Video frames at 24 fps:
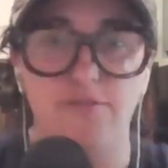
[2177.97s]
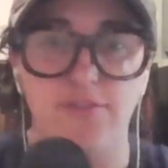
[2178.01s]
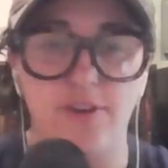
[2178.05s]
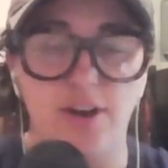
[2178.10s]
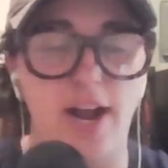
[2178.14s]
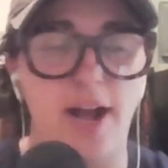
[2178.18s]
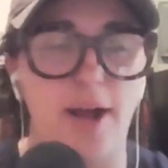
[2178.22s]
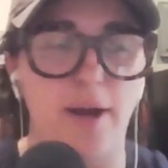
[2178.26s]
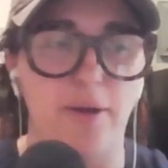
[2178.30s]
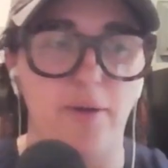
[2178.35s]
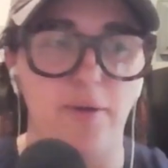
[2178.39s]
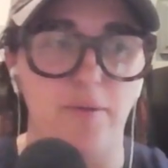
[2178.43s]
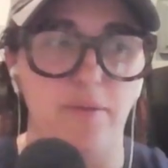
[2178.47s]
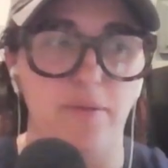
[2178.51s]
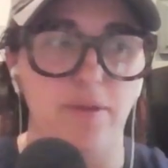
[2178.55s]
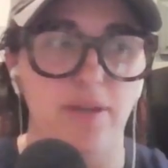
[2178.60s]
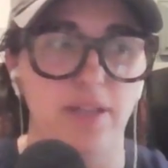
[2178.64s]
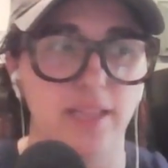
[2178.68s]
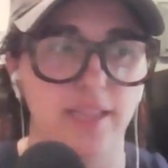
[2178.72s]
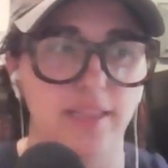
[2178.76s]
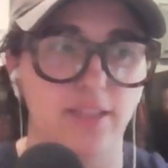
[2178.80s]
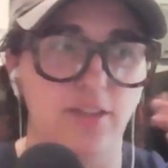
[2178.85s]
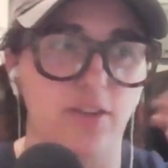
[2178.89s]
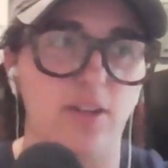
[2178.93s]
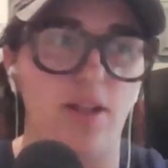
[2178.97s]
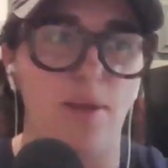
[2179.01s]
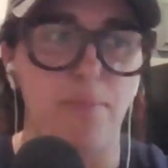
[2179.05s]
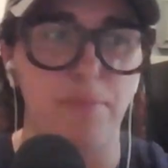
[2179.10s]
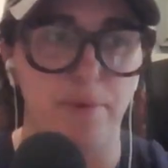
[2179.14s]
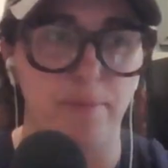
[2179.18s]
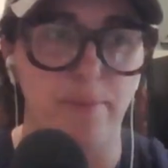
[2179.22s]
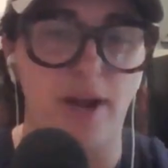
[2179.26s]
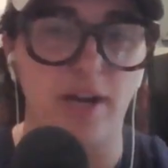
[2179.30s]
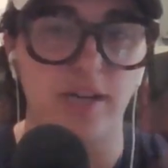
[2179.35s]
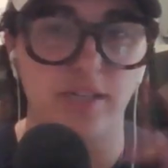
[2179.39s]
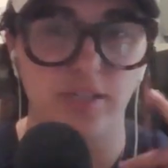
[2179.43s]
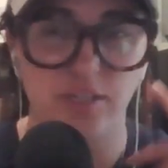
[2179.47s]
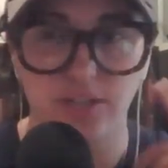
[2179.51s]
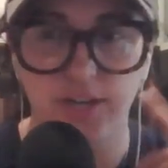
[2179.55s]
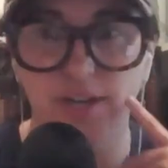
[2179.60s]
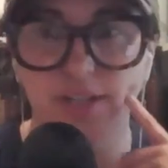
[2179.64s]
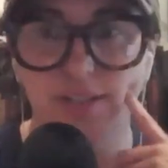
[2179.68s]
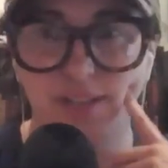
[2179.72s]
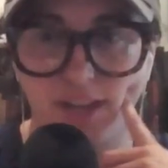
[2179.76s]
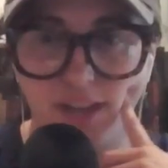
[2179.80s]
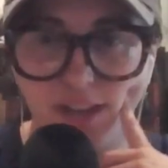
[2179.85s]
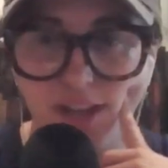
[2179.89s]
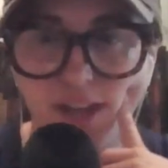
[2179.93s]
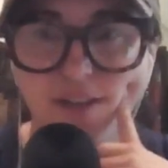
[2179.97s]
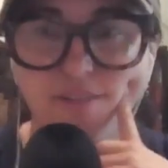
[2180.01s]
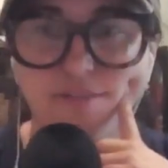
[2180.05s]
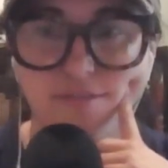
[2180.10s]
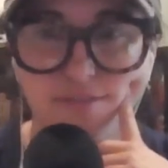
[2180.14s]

how little upper body strength I have.